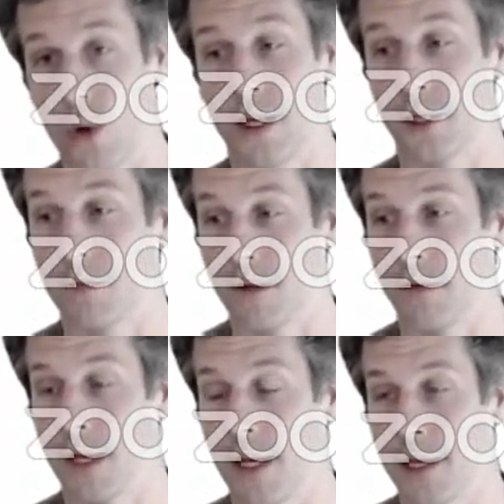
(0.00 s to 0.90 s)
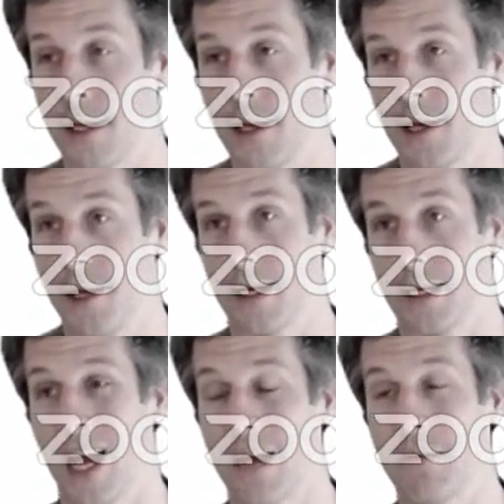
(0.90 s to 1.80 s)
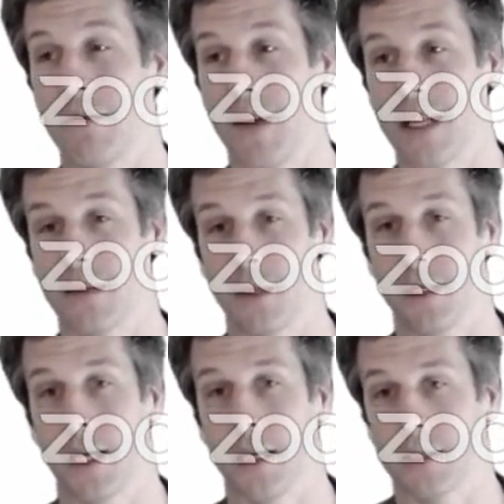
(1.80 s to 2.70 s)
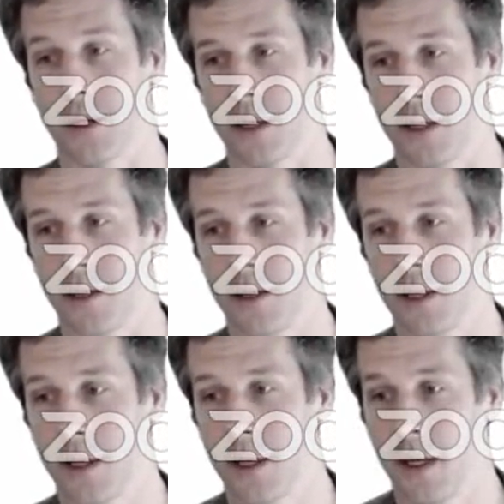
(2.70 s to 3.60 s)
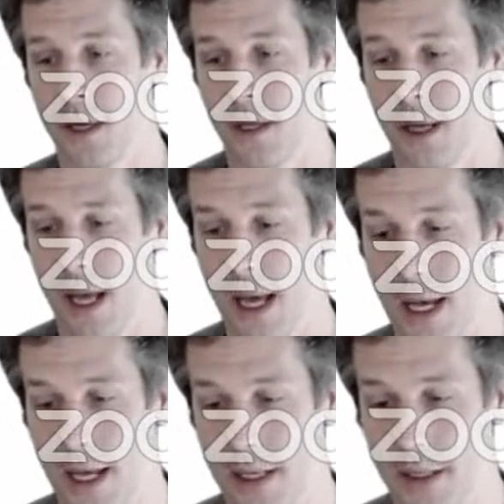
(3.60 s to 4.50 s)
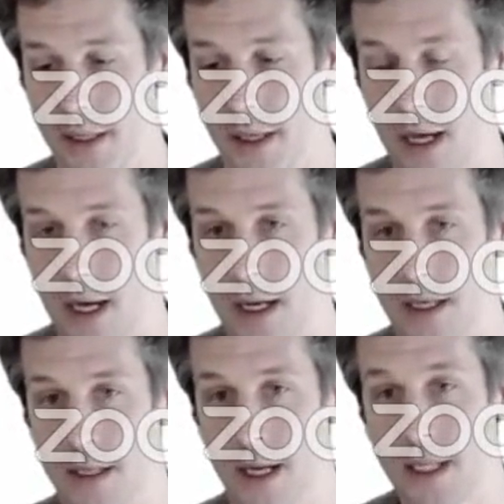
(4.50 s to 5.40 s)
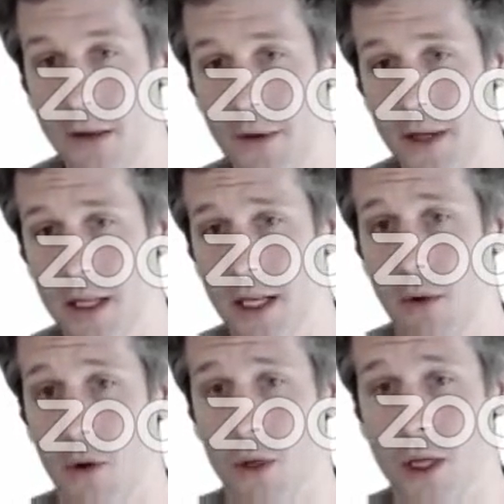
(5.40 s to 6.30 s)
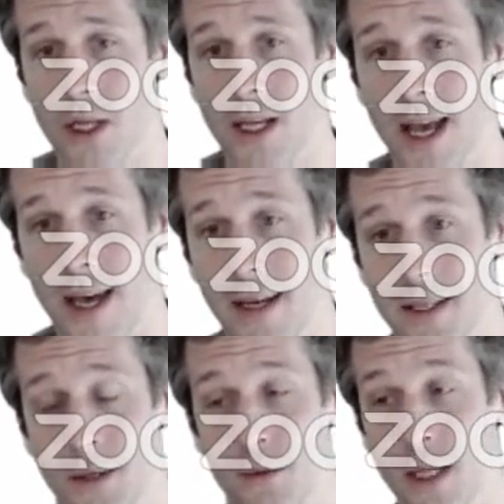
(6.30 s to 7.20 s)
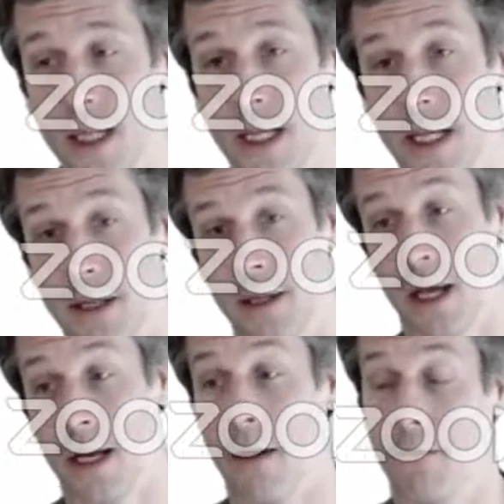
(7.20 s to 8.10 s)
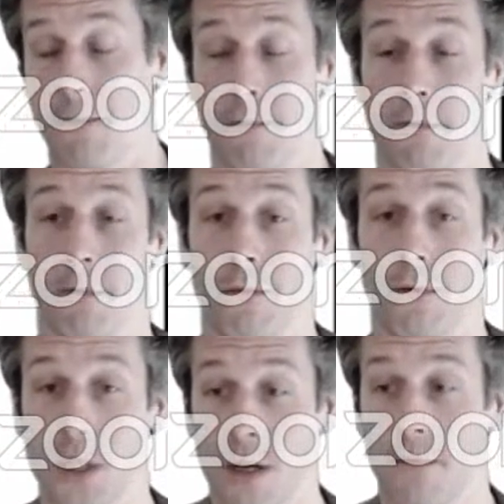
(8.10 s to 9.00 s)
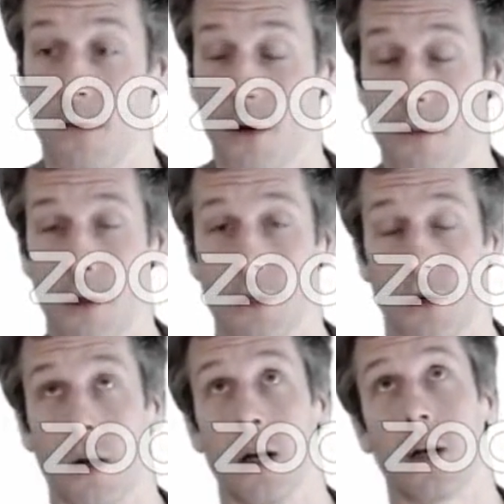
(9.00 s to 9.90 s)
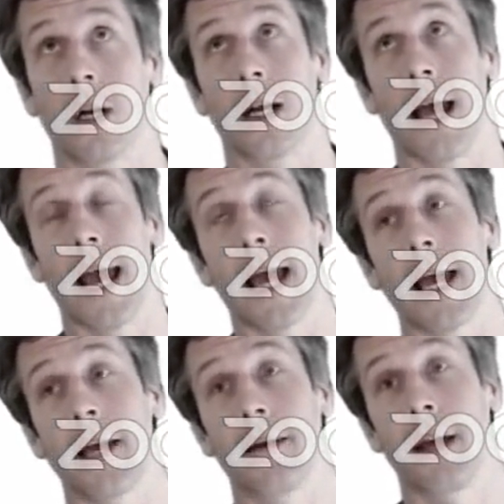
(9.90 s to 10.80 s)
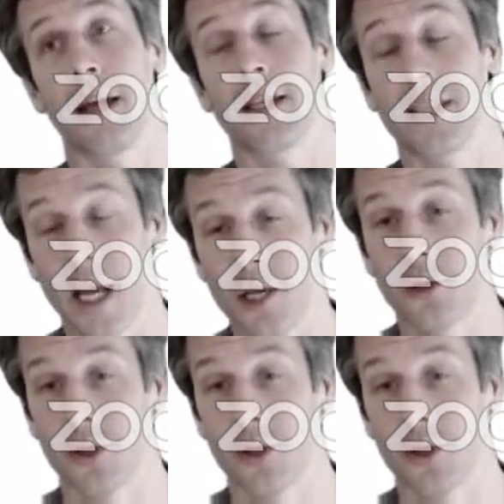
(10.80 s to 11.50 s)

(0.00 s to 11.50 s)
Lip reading: in terms of like time investment to get started. And scientifically, what we're looking at is really like a first and foremost, or a central